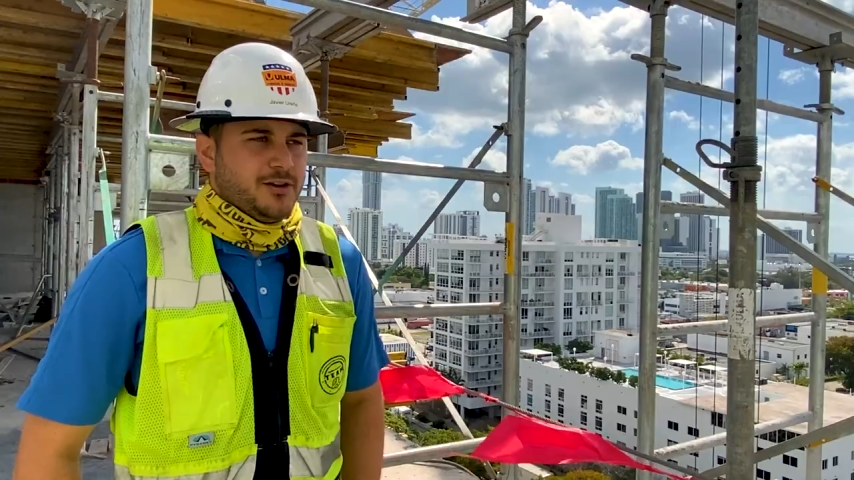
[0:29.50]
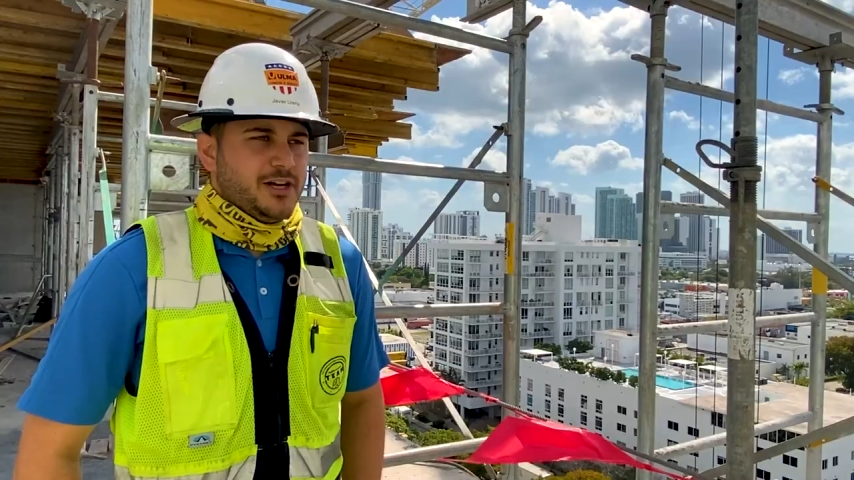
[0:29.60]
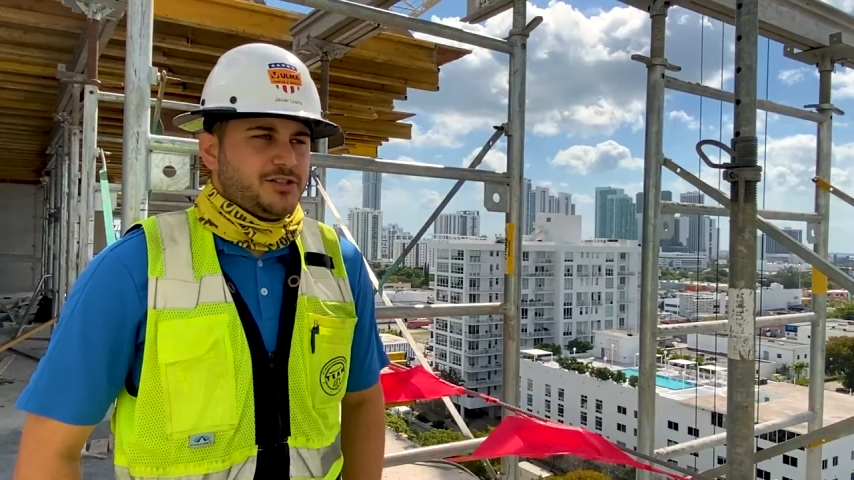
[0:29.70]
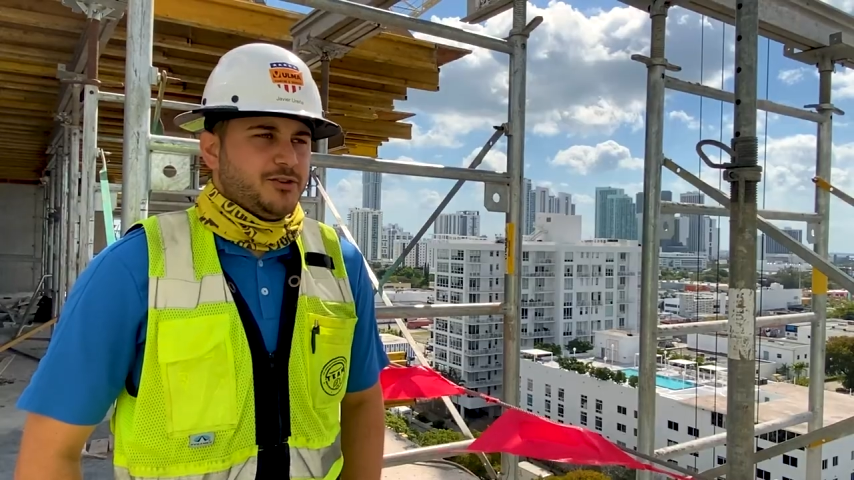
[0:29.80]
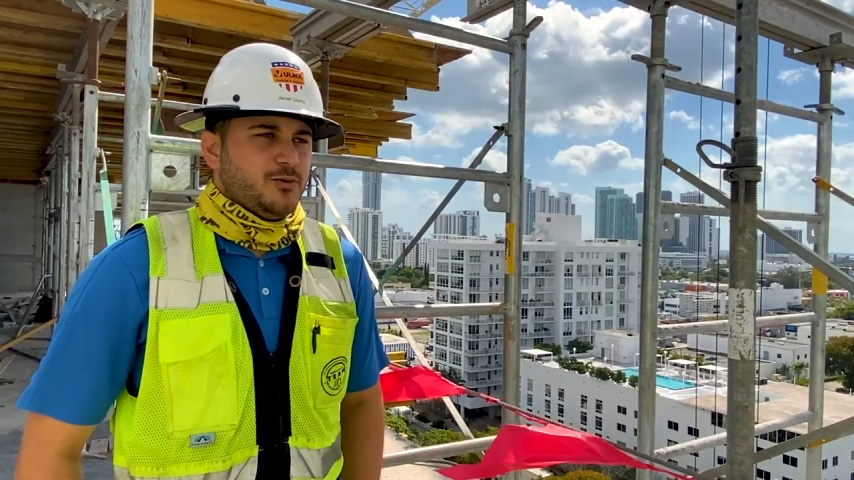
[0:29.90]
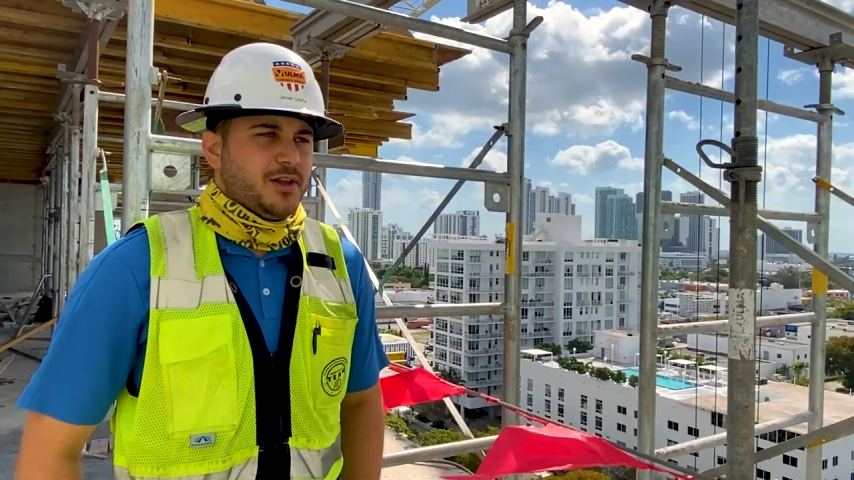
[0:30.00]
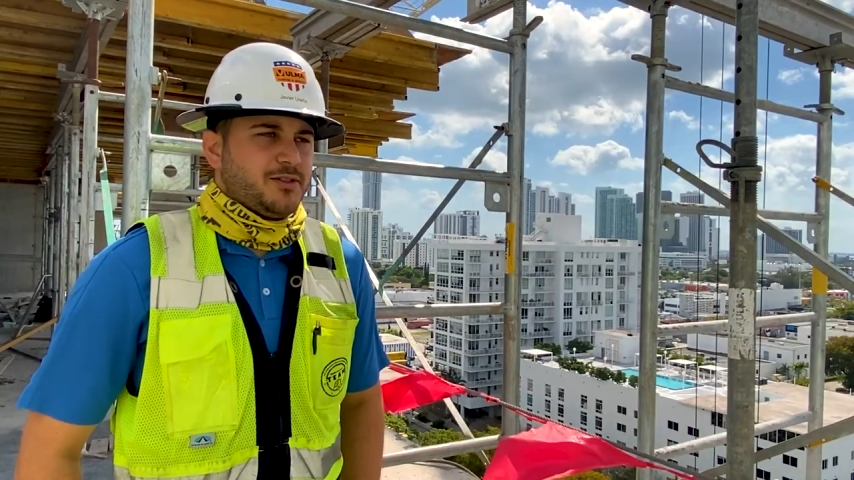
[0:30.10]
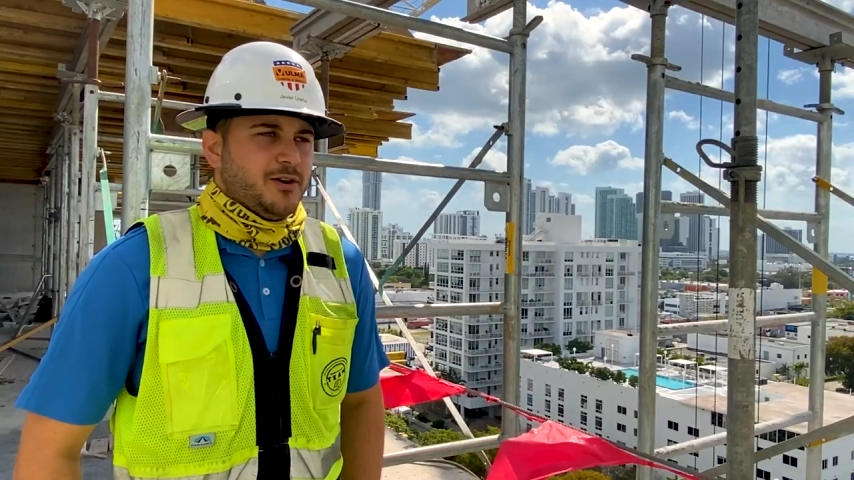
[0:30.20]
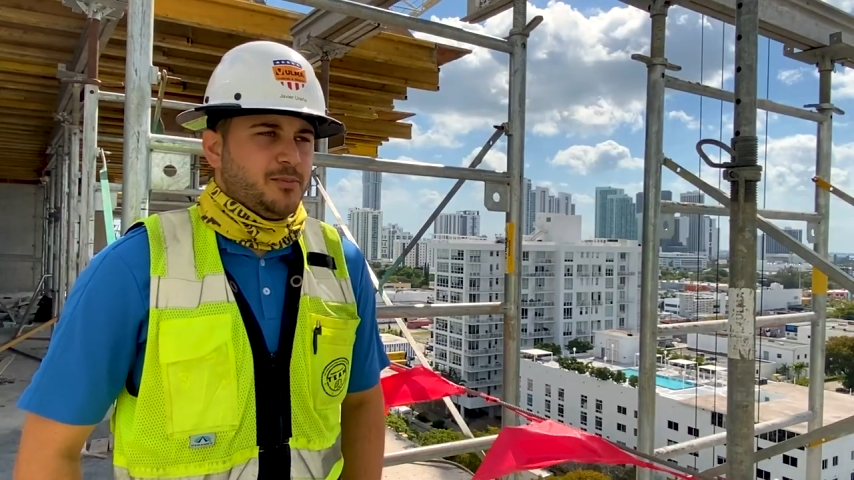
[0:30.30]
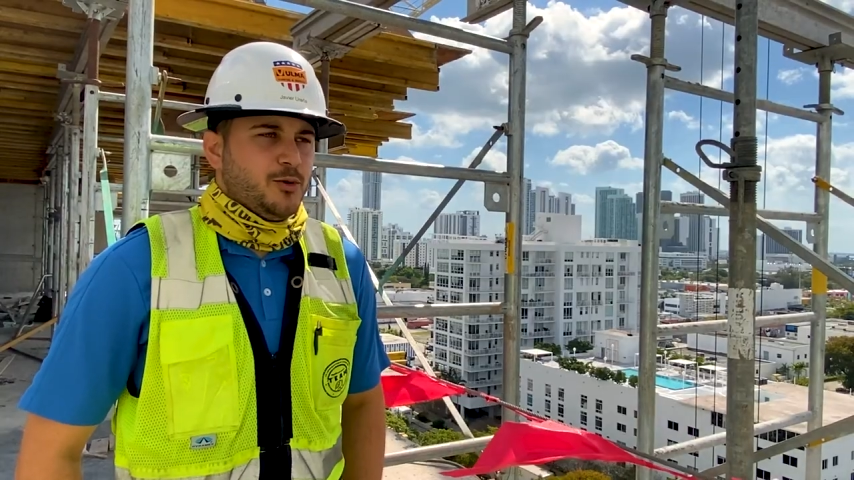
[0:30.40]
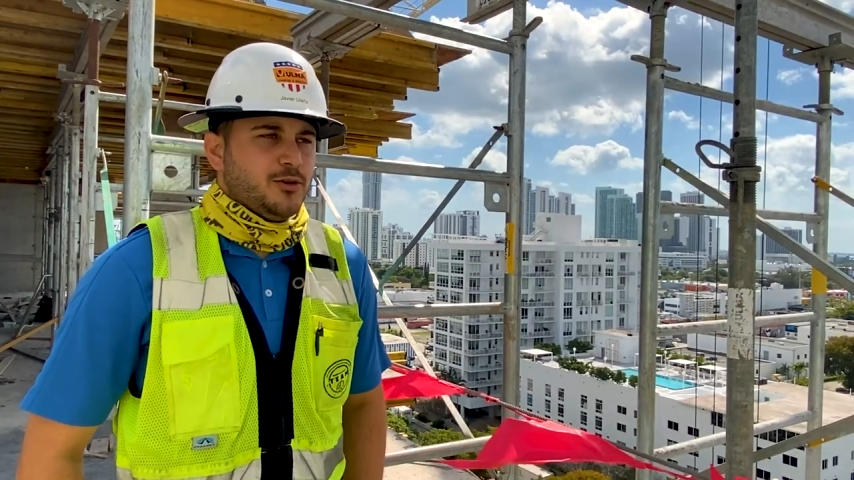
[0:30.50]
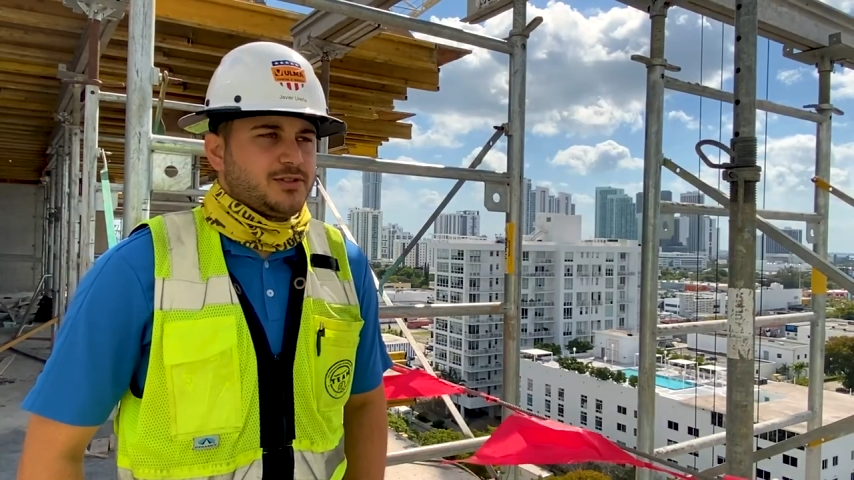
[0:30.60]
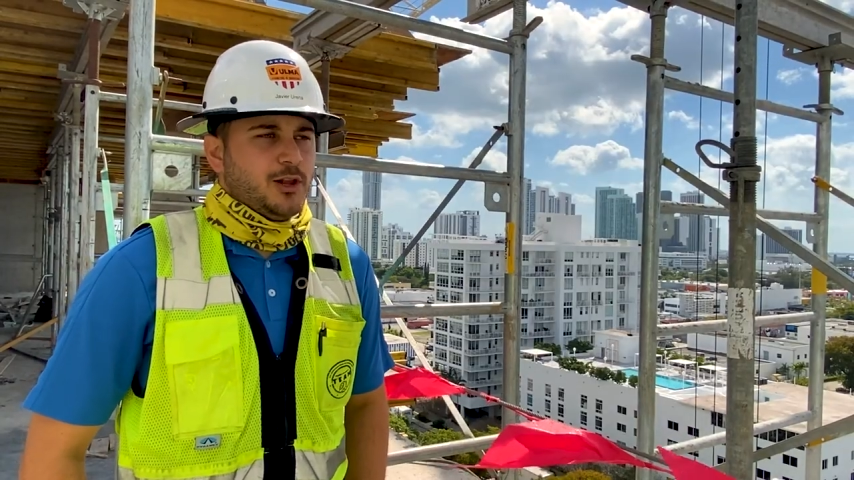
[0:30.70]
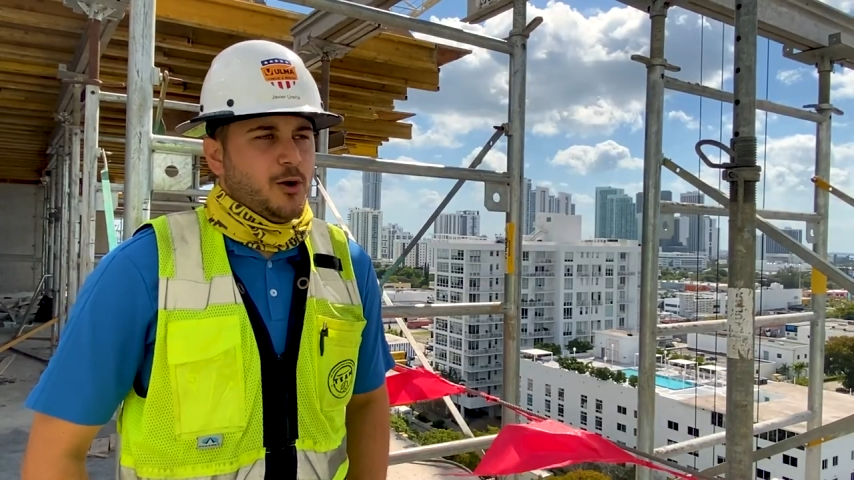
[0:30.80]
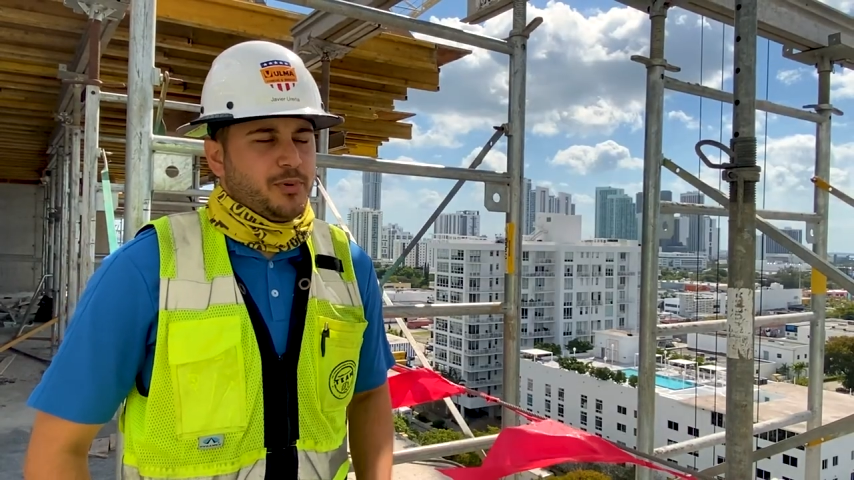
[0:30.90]
issue with the pool
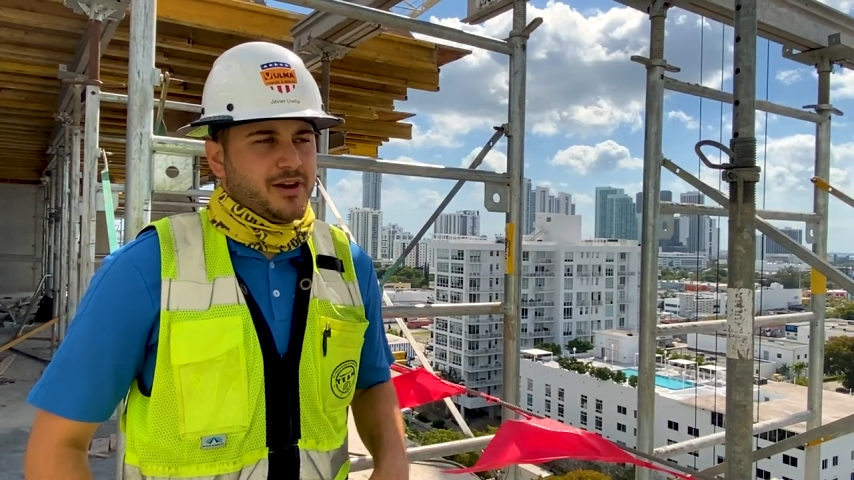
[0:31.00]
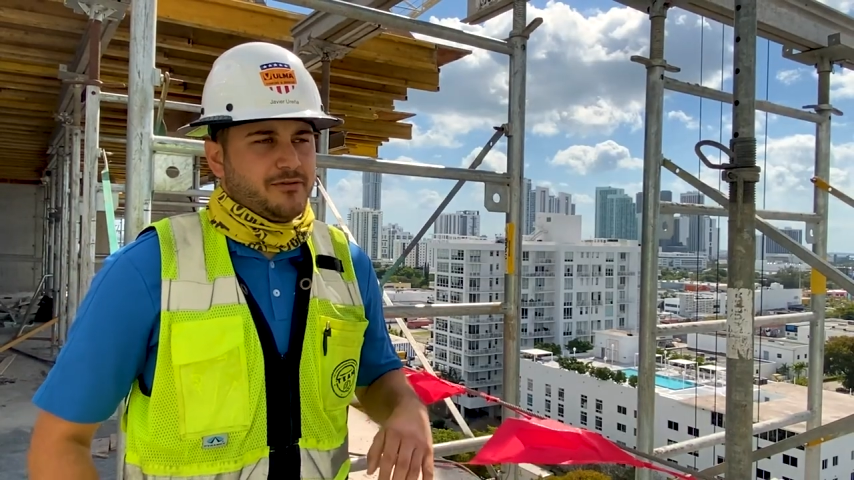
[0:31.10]
sloping